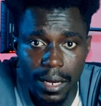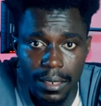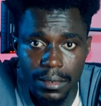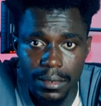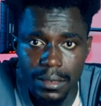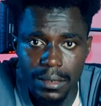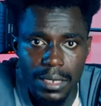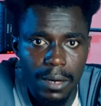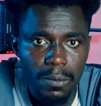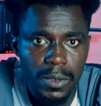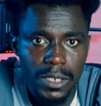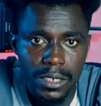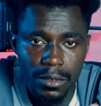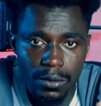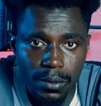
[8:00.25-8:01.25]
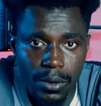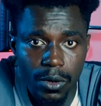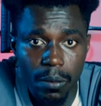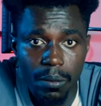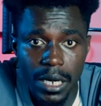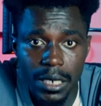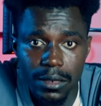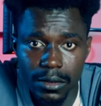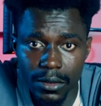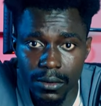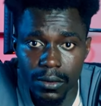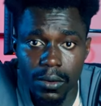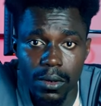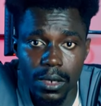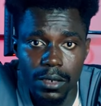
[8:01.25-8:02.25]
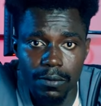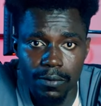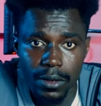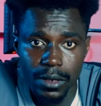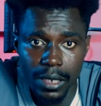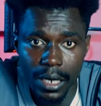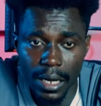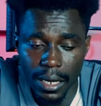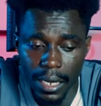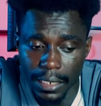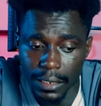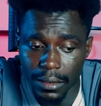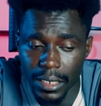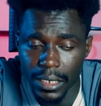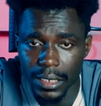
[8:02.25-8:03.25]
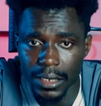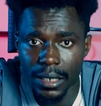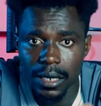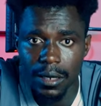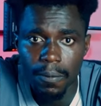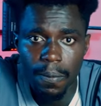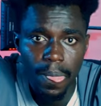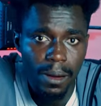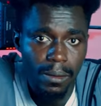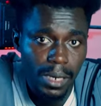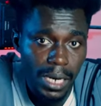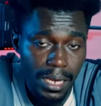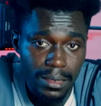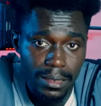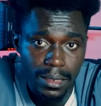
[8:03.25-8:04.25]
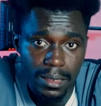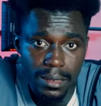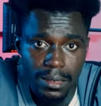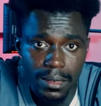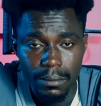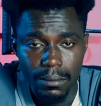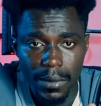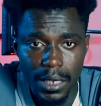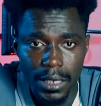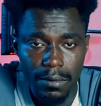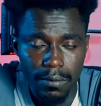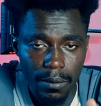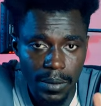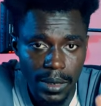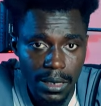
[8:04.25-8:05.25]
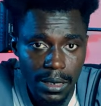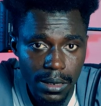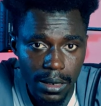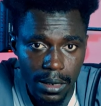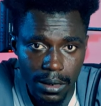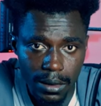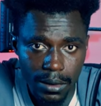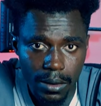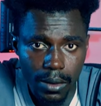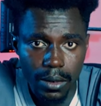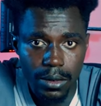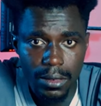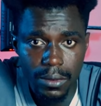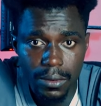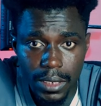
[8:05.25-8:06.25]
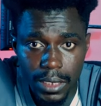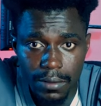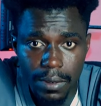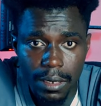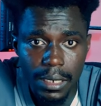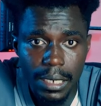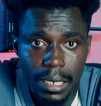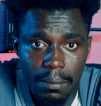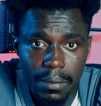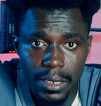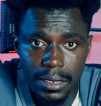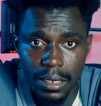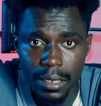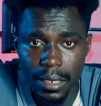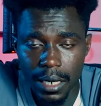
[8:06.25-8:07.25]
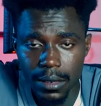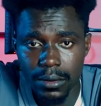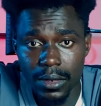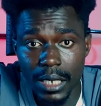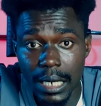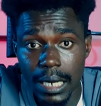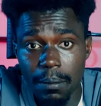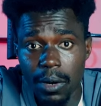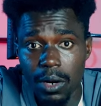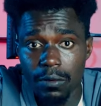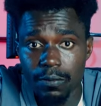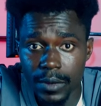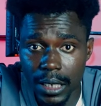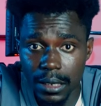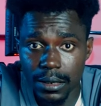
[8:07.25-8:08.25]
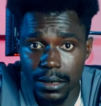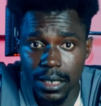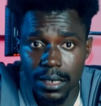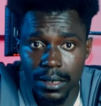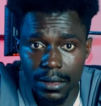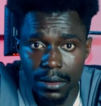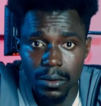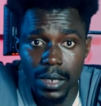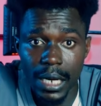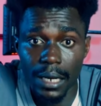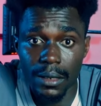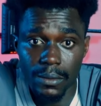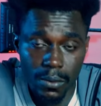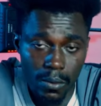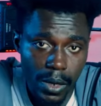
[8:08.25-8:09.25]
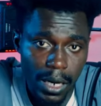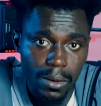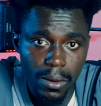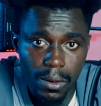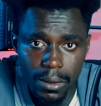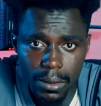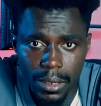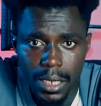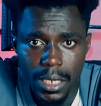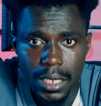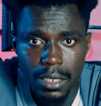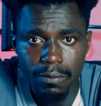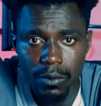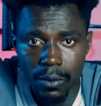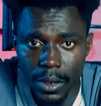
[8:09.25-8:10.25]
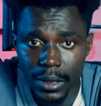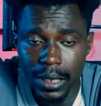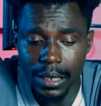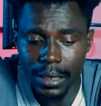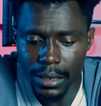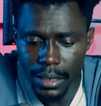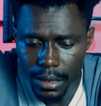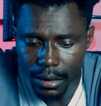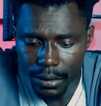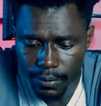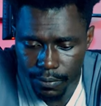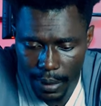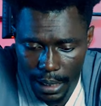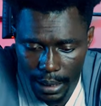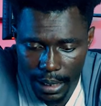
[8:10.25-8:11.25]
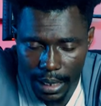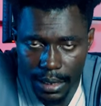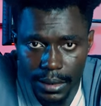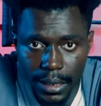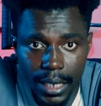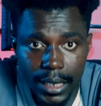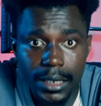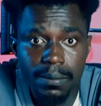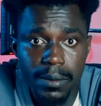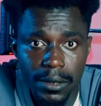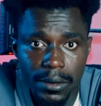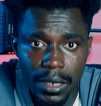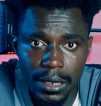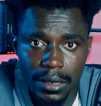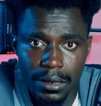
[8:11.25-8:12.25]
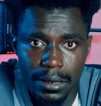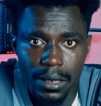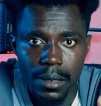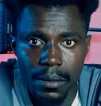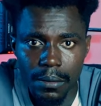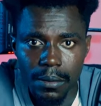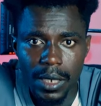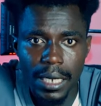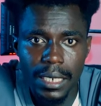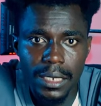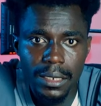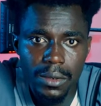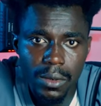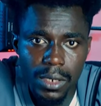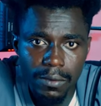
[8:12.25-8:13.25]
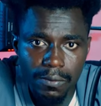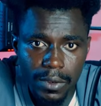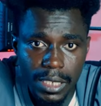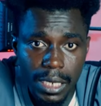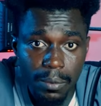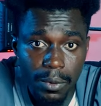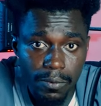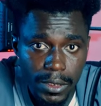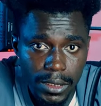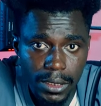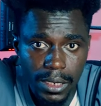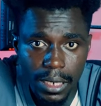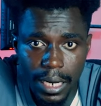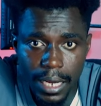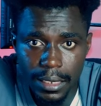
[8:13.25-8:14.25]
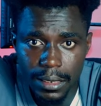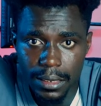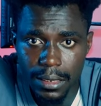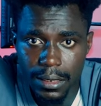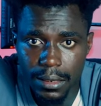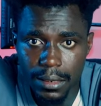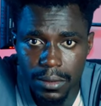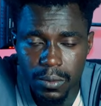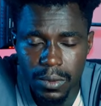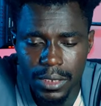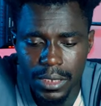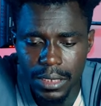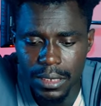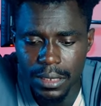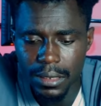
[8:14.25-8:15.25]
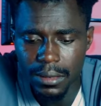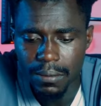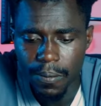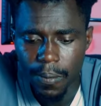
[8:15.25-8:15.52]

artist, I wouldn't recommend you go in for their educational license. It's for beginners. Also, it's very limited as to the number of textures you can work on. If you want an infinite experience, kindly go in for their professional license, which is